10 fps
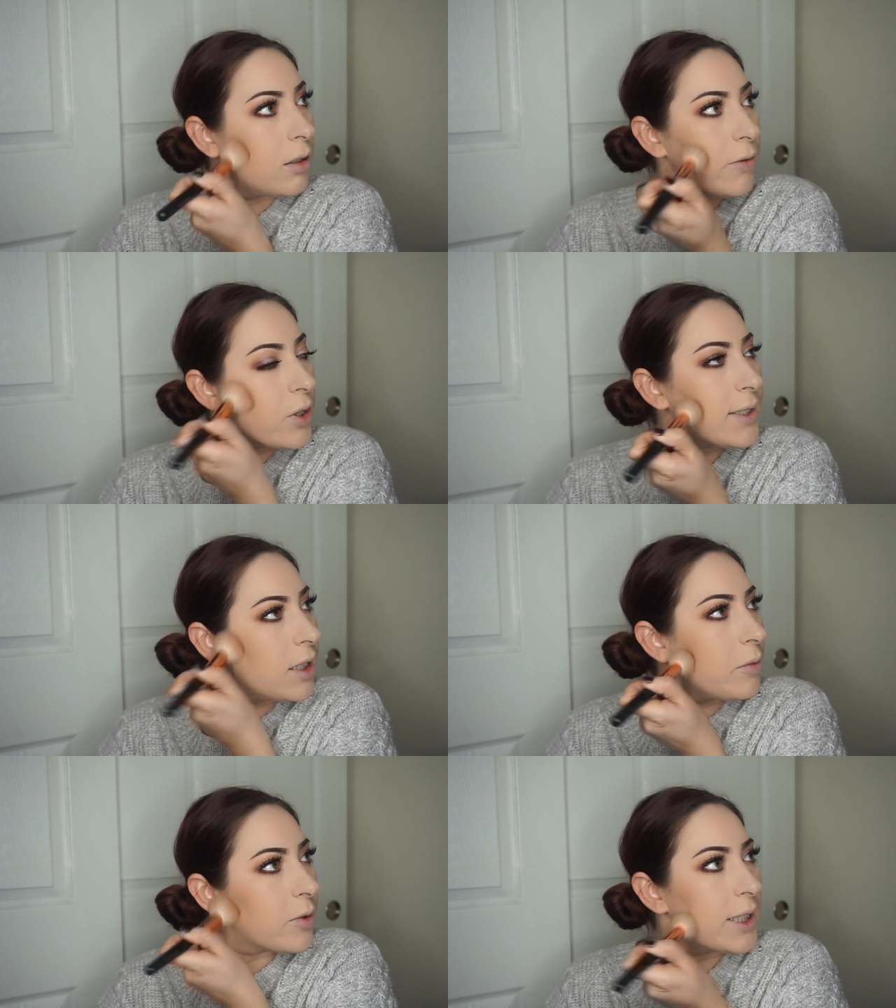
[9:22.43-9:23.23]
For
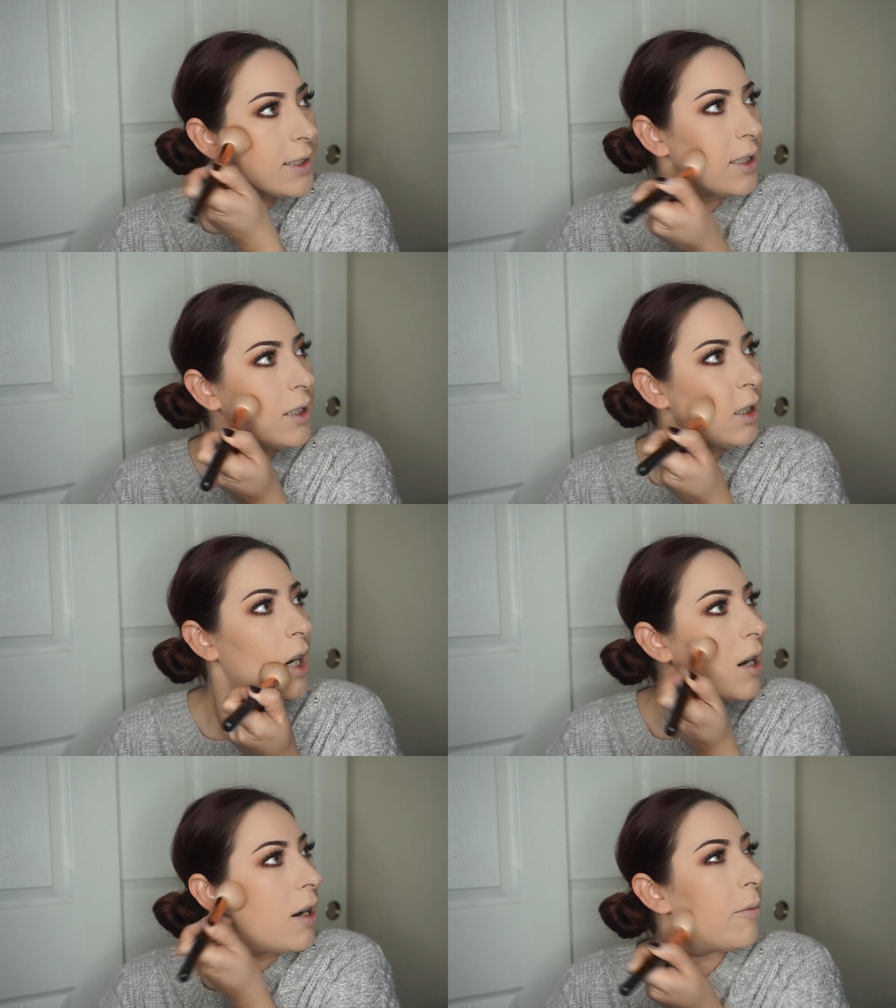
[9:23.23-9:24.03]
some reason,
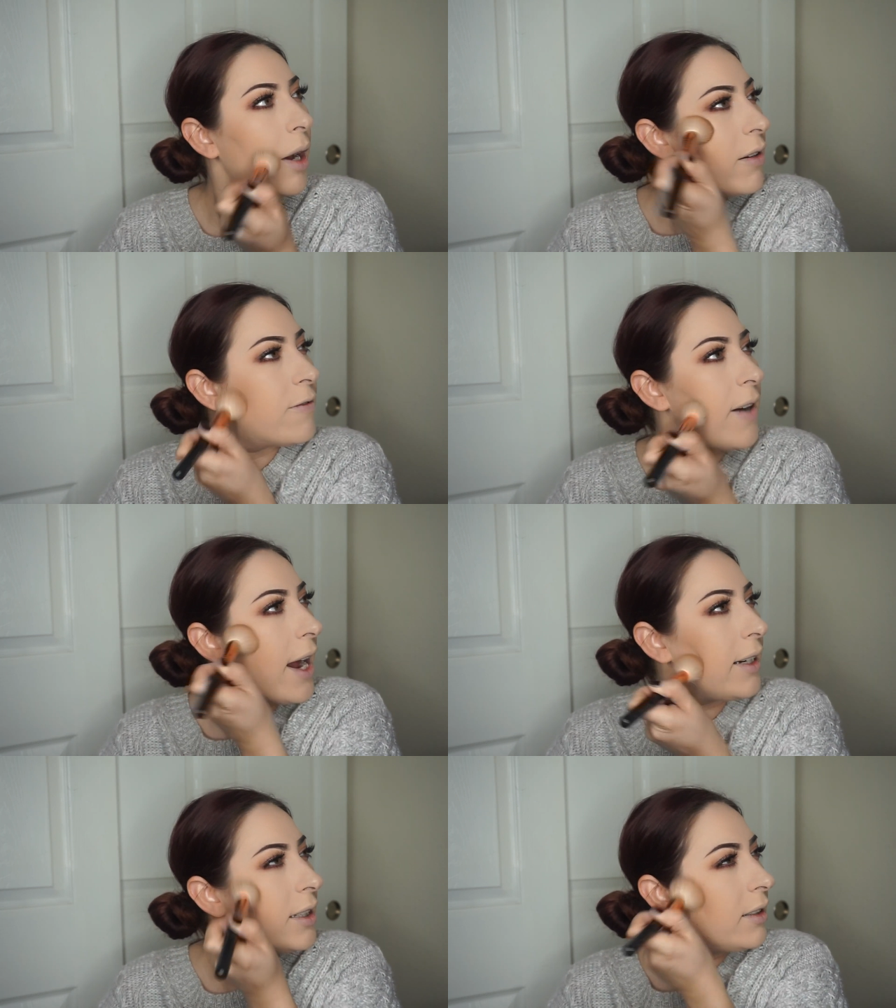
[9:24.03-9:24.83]
I
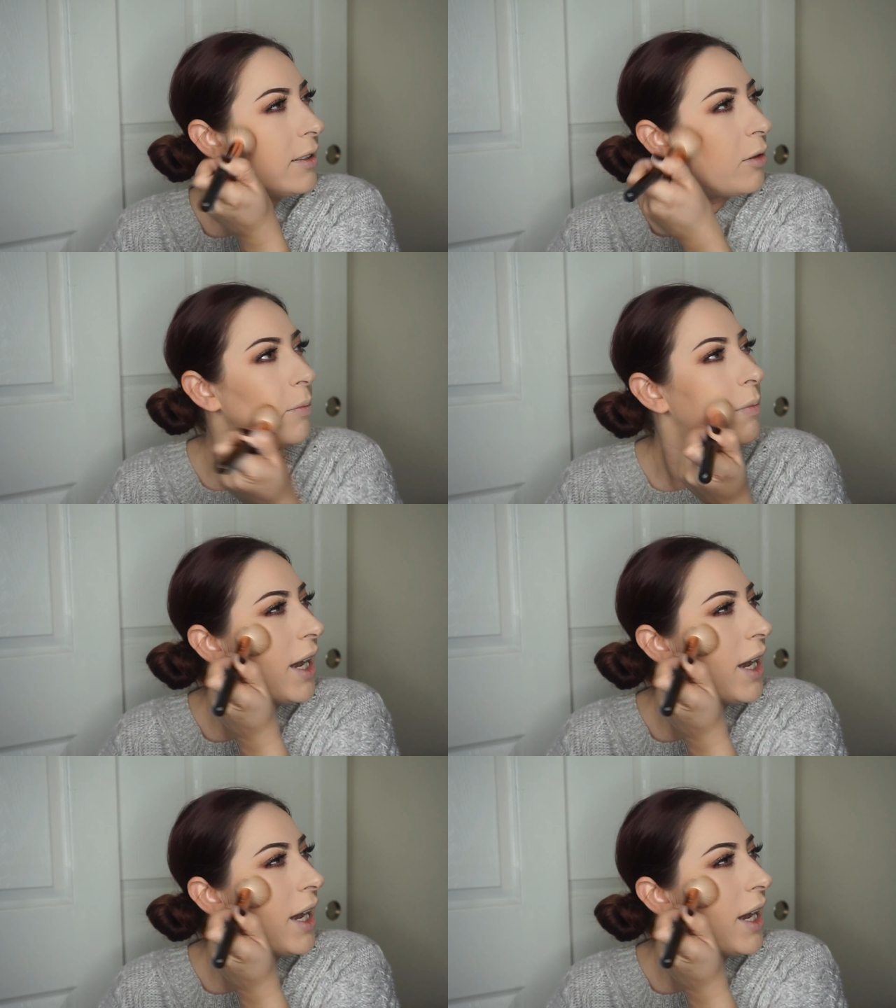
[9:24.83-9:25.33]
find it the